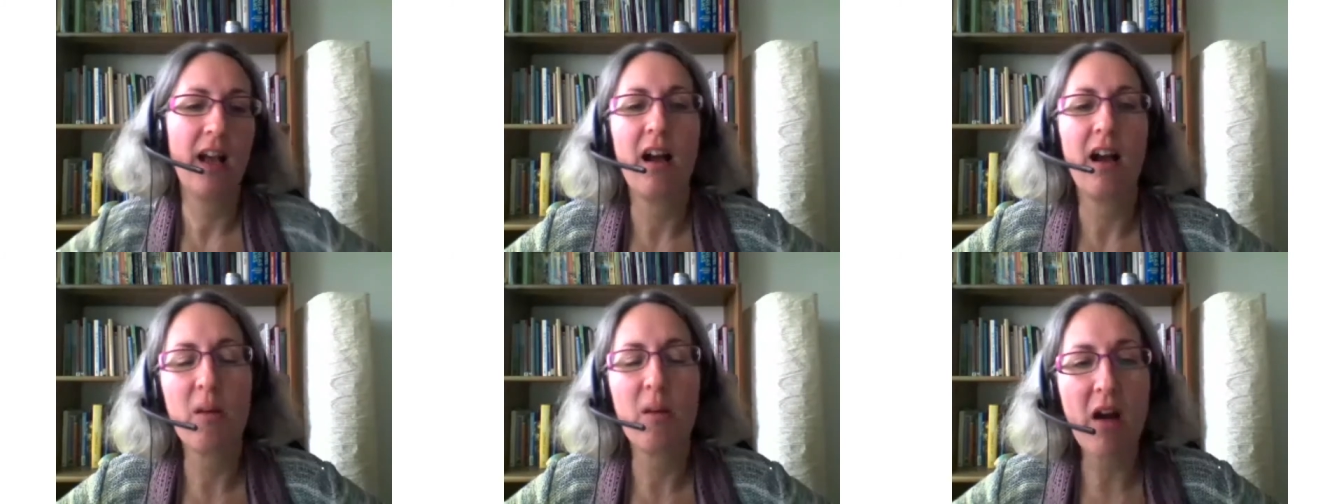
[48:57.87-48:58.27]

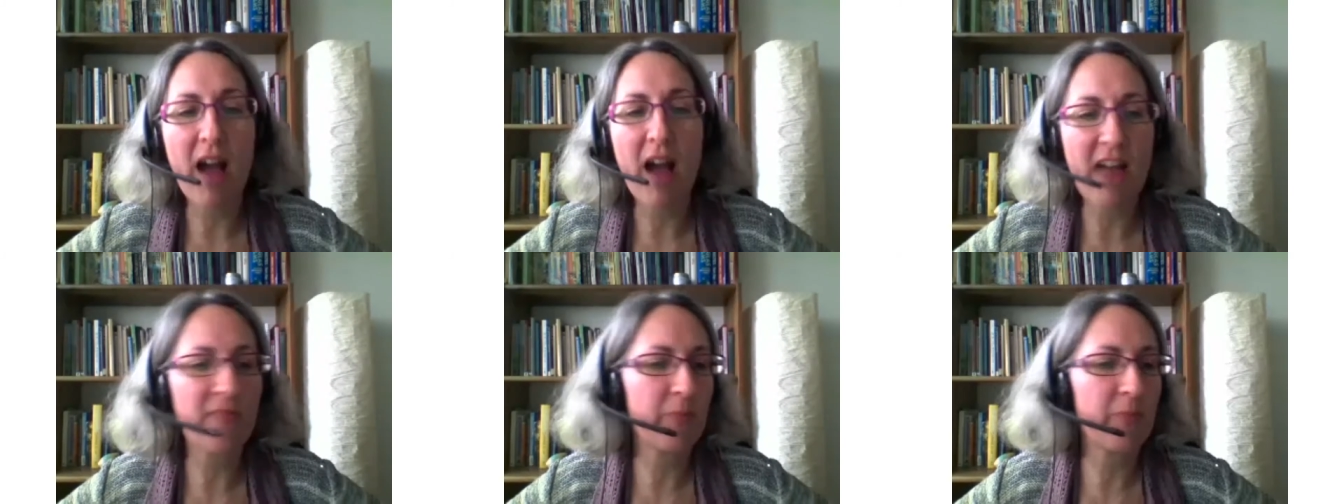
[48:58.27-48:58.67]
I
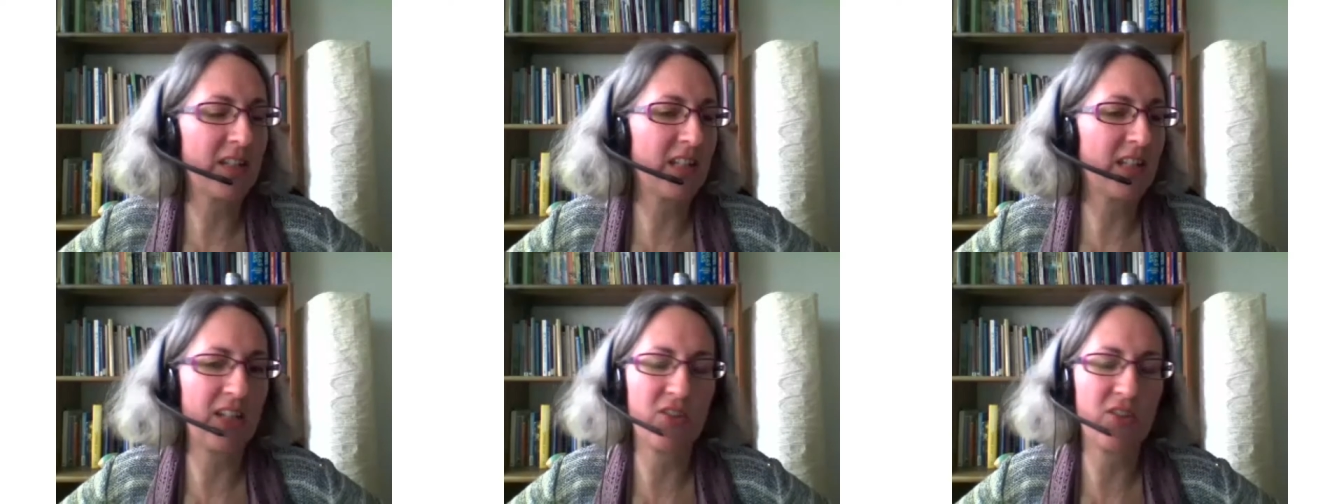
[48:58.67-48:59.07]
have been
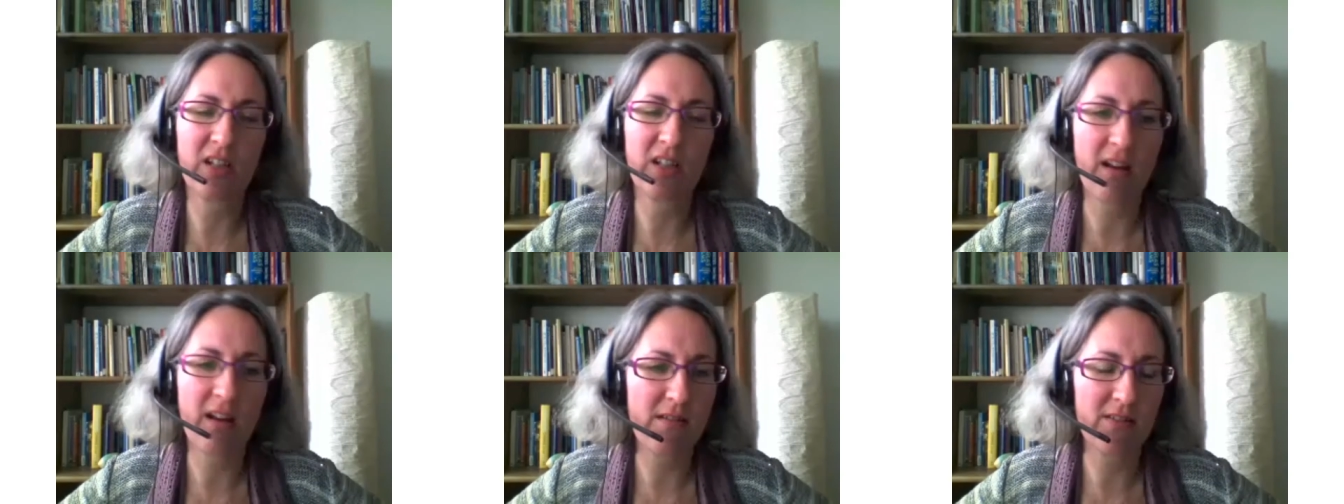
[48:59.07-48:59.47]
teaching
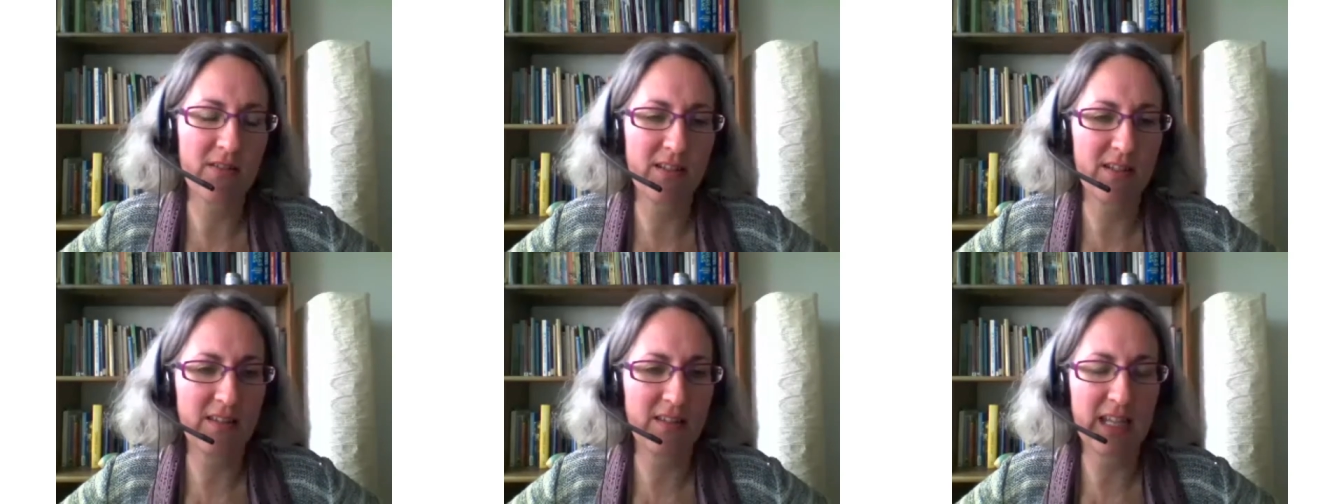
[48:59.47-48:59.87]

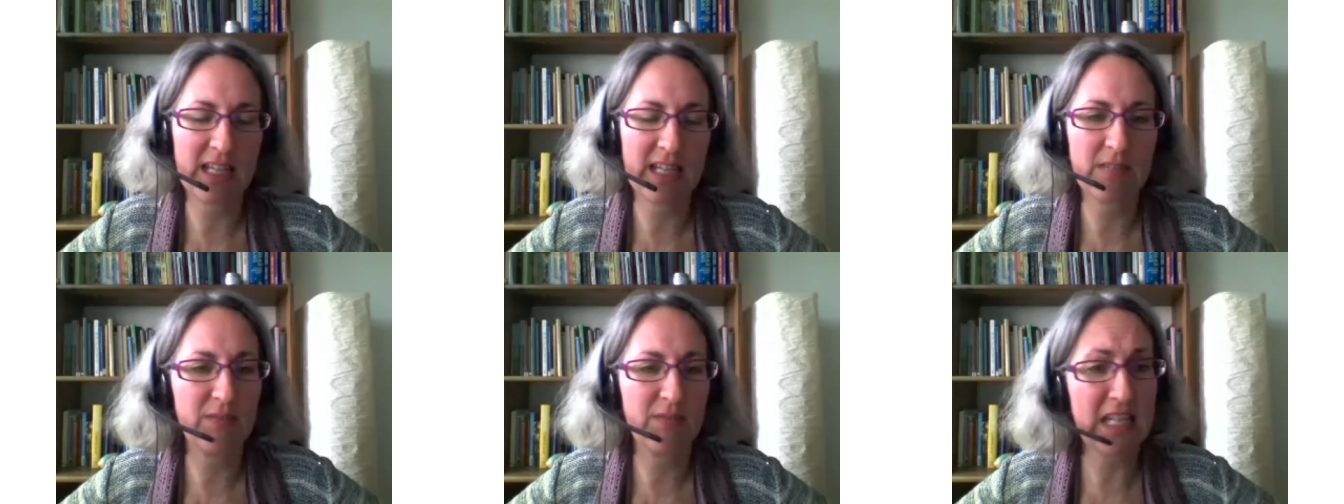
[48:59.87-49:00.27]
classes and
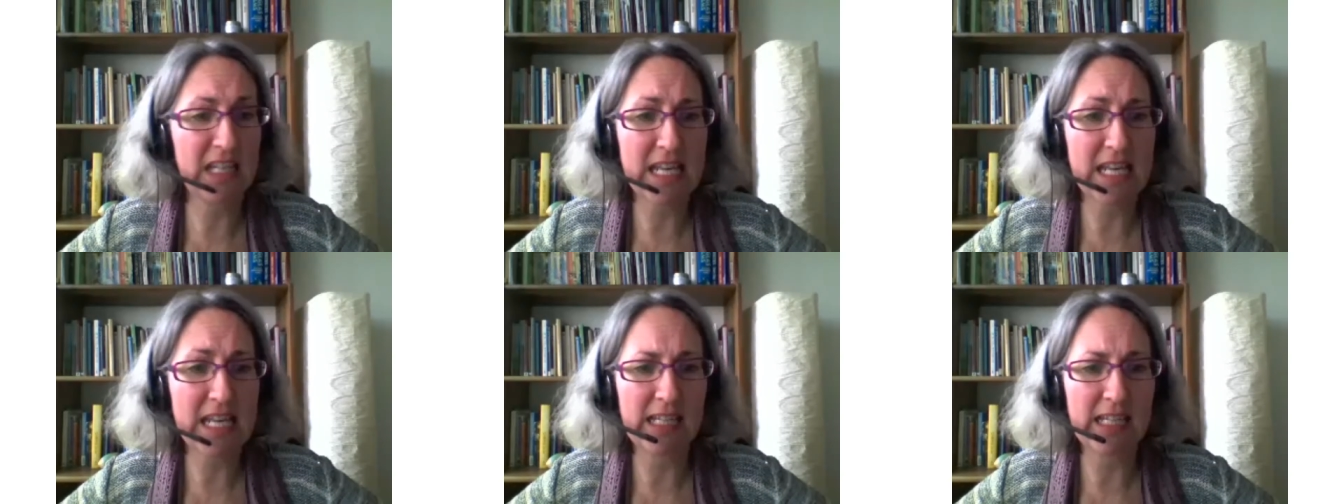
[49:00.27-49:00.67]
things for
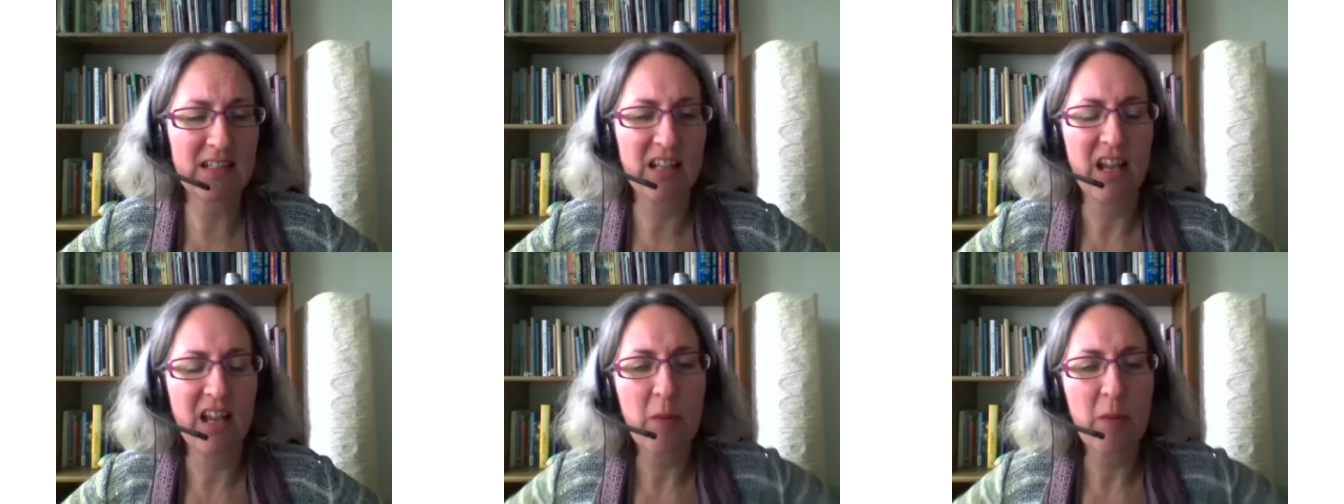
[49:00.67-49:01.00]
years,